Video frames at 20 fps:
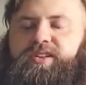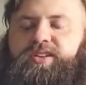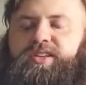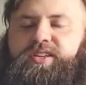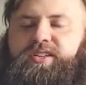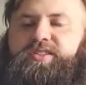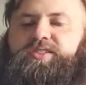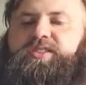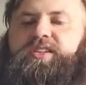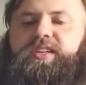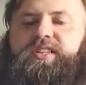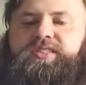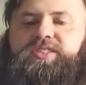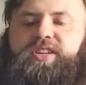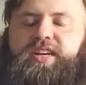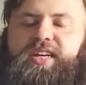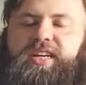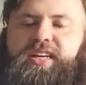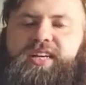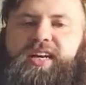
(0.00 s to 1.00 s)
it's
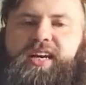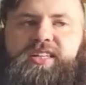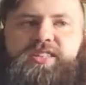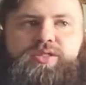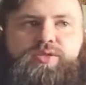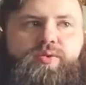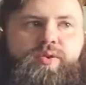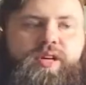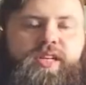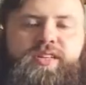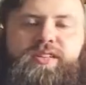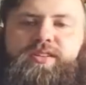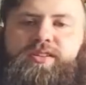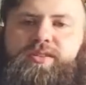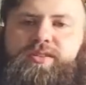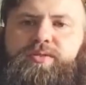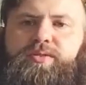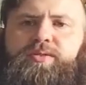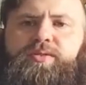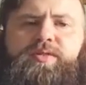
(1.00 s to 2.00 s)
like a
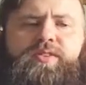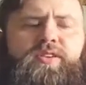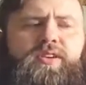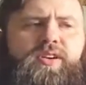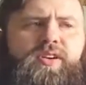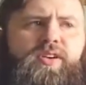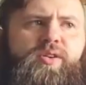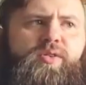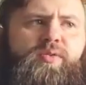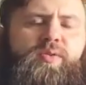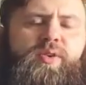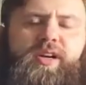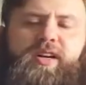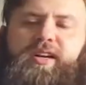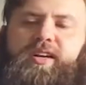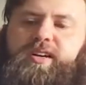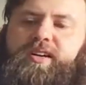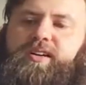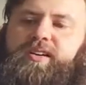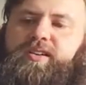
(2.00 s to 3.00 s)
catch-22
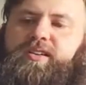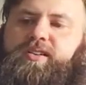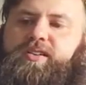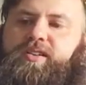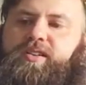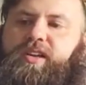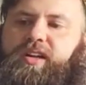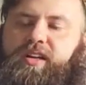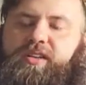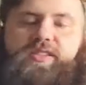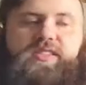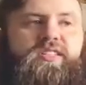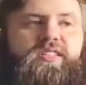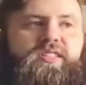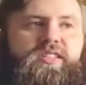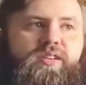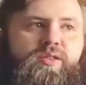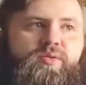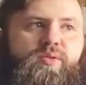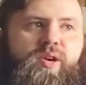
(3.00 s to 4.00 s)
where, at
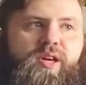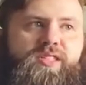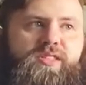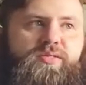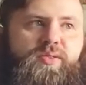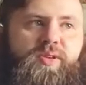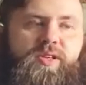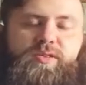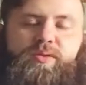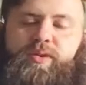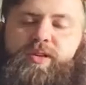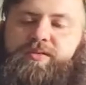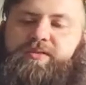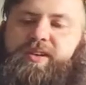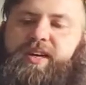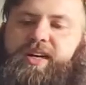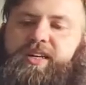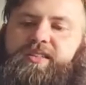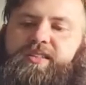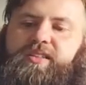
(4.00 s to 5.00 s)
least it was for Twin
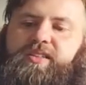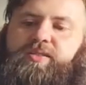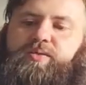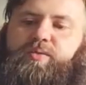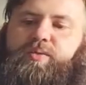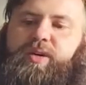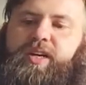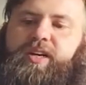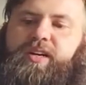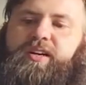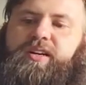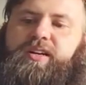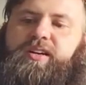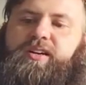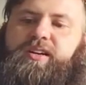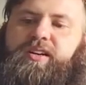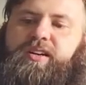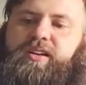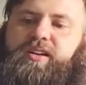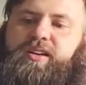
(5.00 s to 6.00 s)
Valley, where
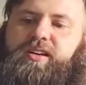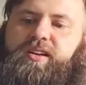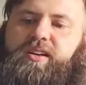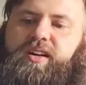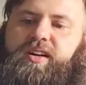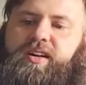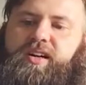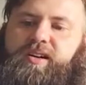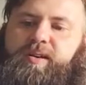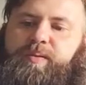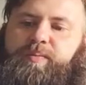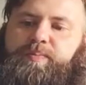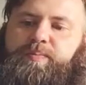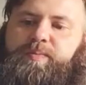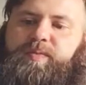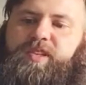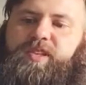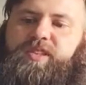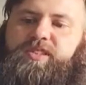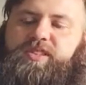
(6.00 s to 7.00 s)

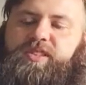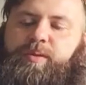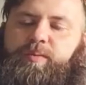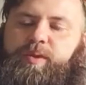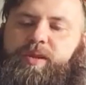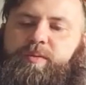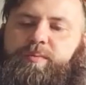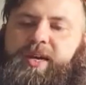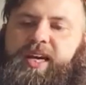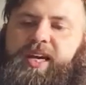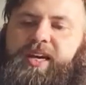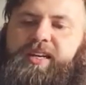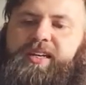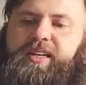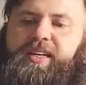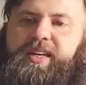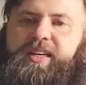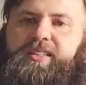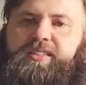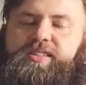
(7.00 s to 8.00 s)
some of the
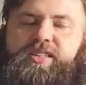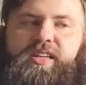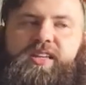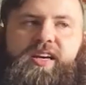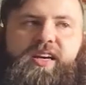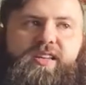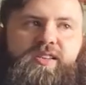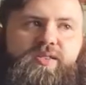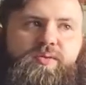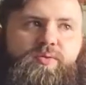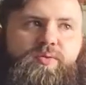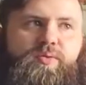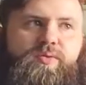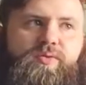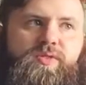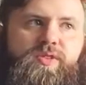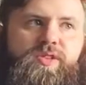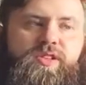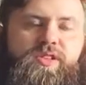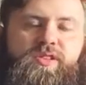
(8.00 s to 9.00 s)
mandates that
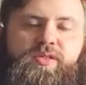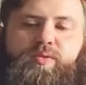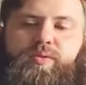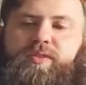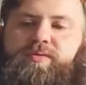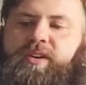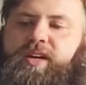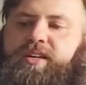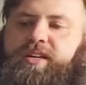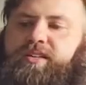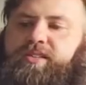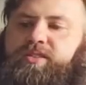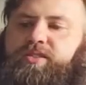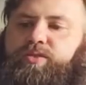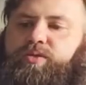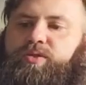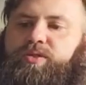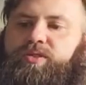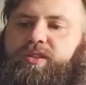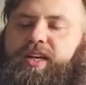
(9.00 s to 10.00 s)
the Twin Valley
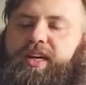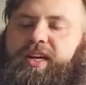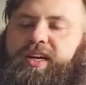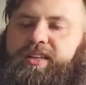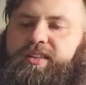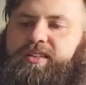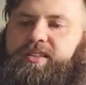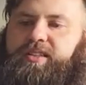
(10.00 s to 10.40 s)
School had